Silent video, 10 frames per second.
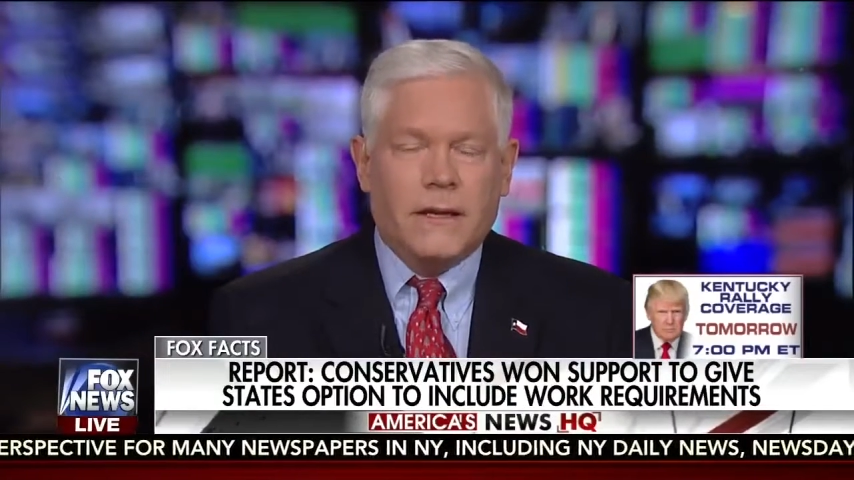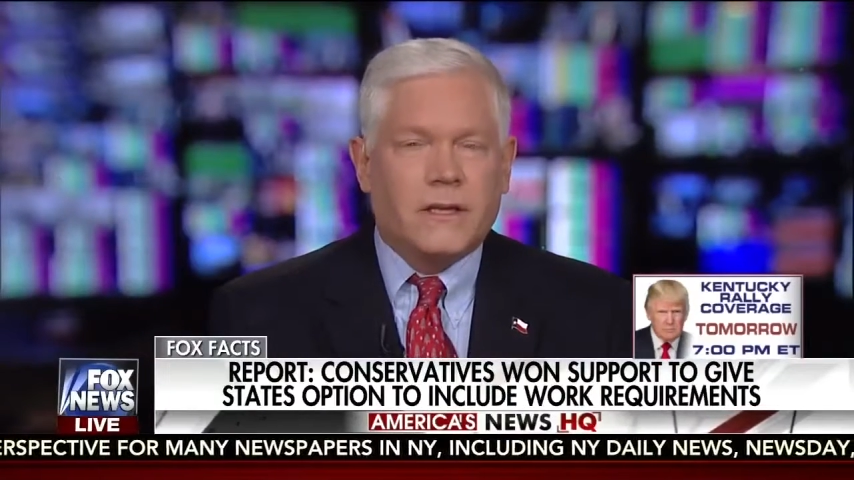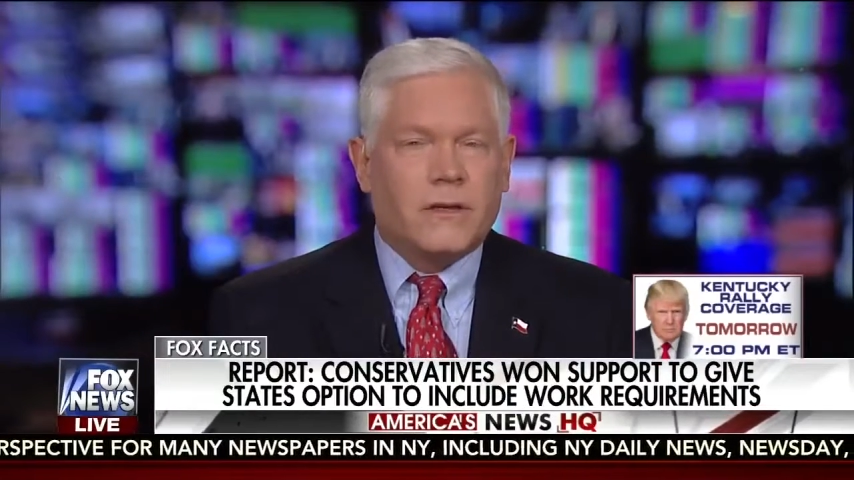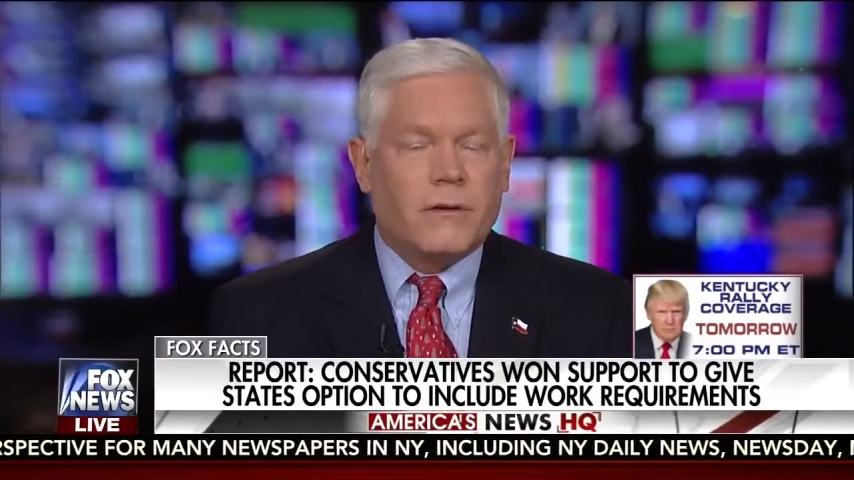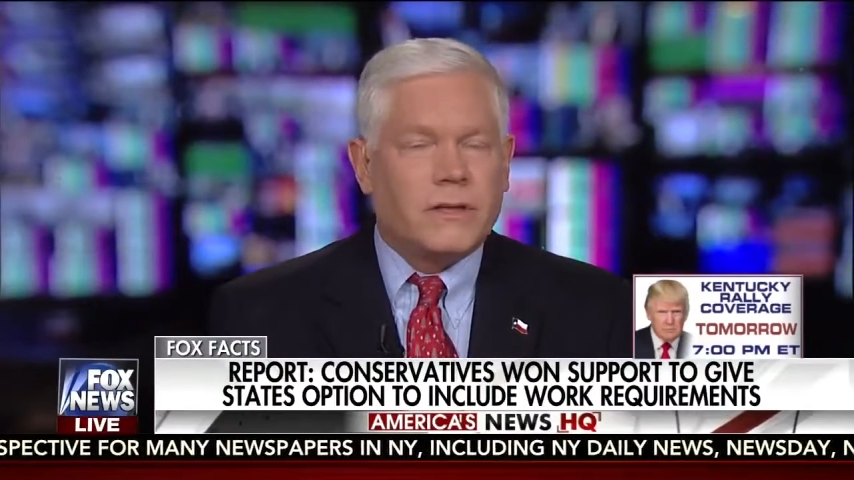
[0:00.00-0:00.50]

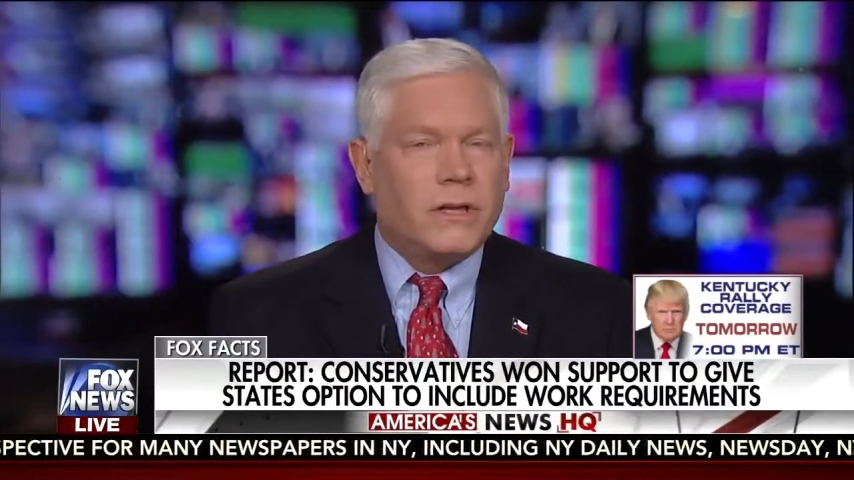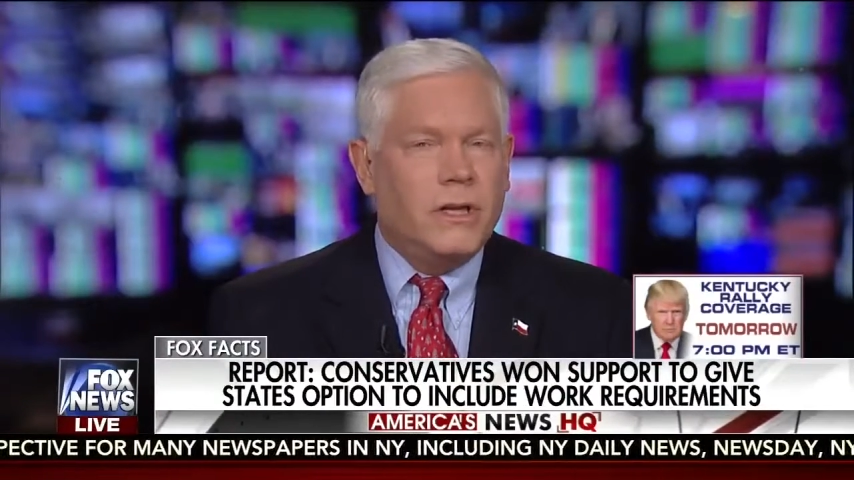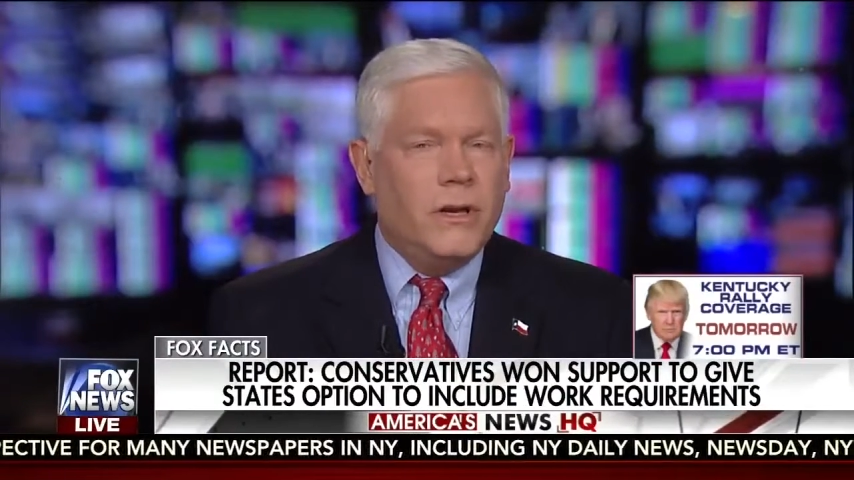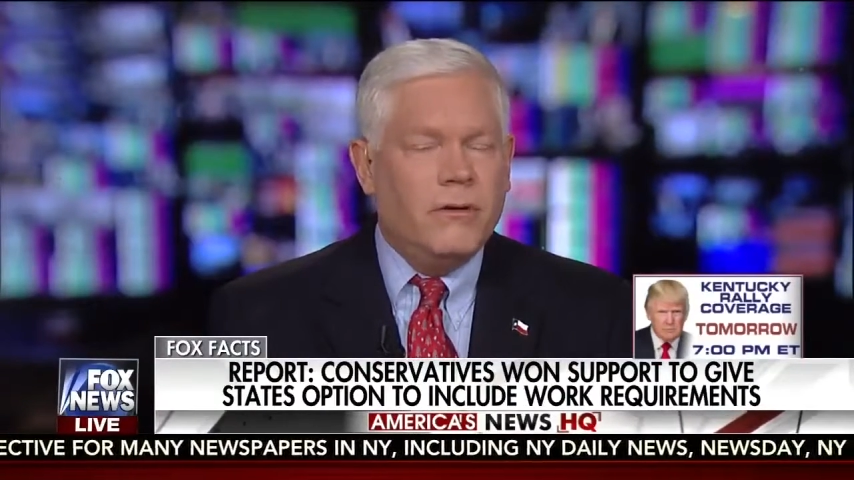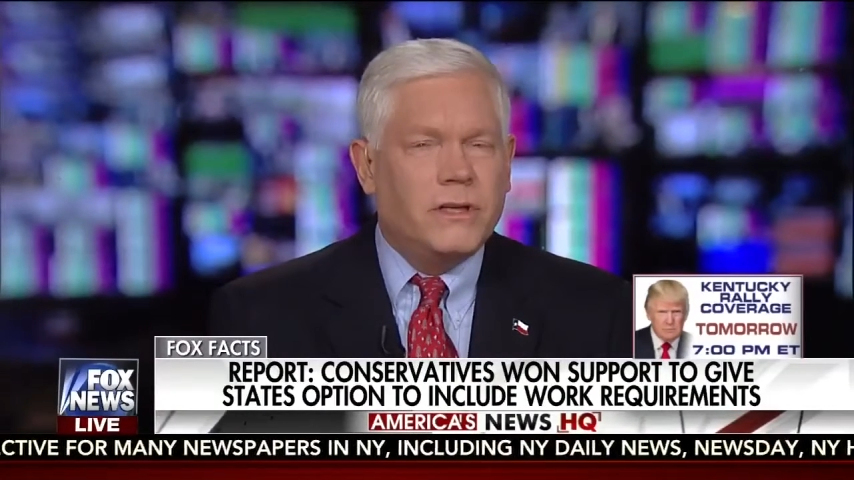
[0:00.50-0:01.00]
So it's a
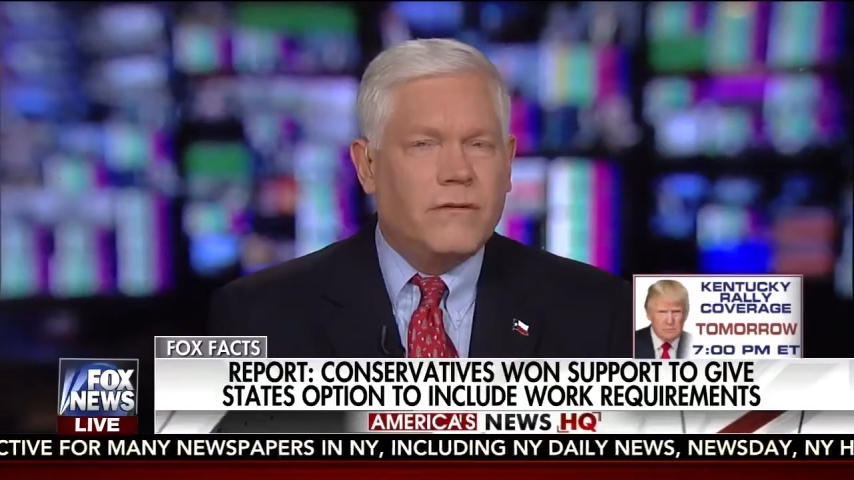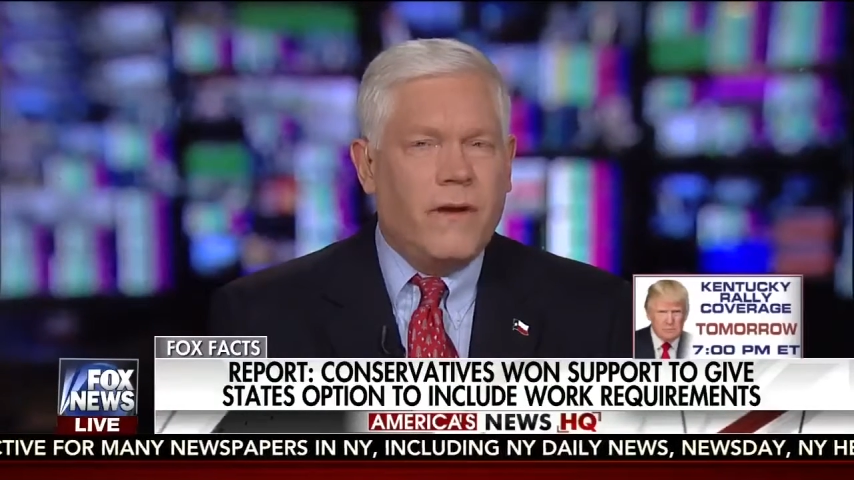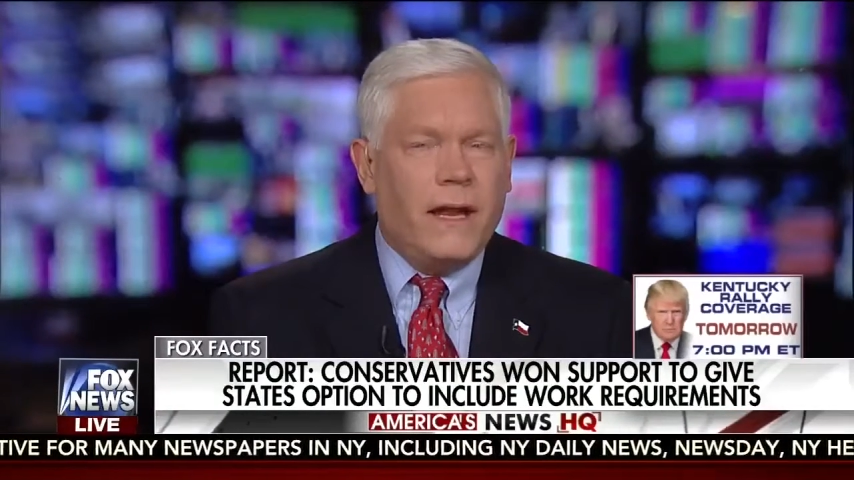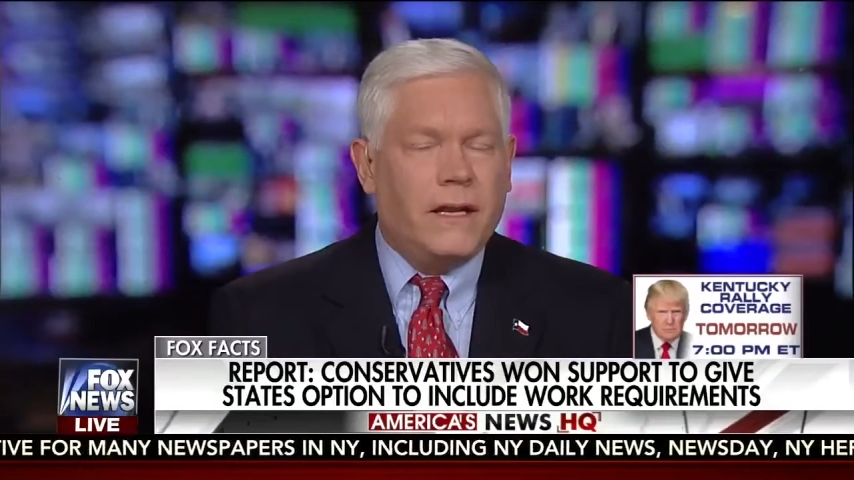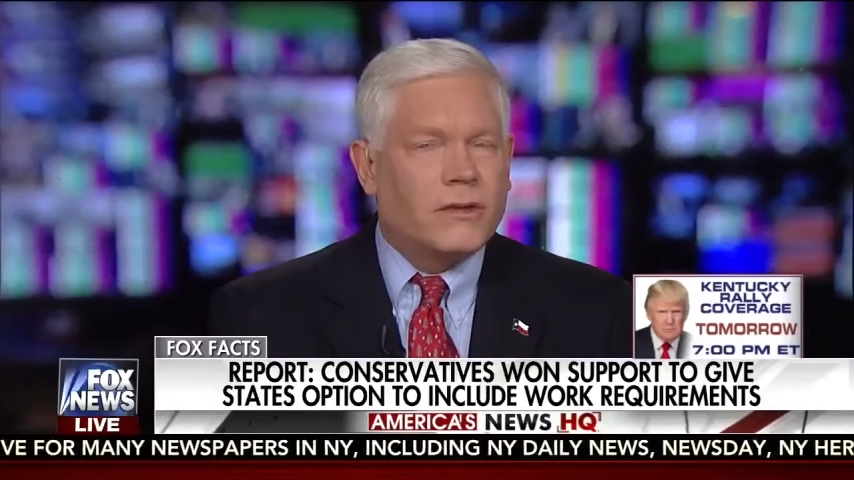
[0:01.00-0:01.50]
huge
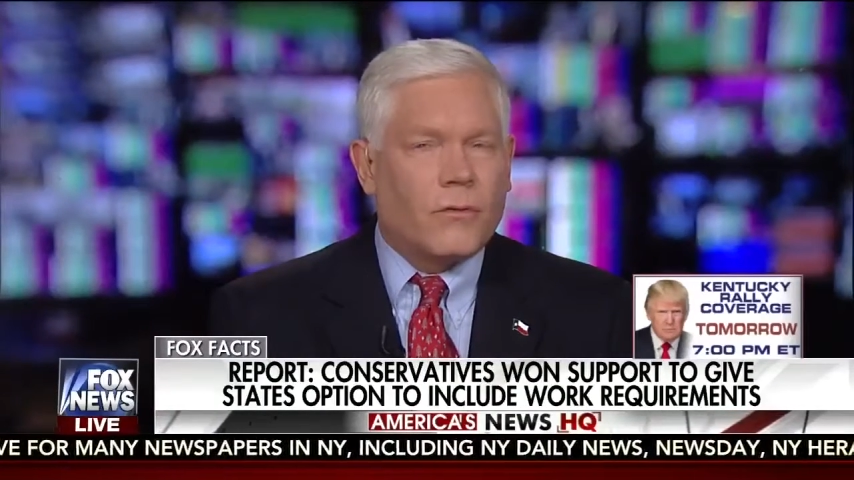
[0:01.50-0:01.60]
advantage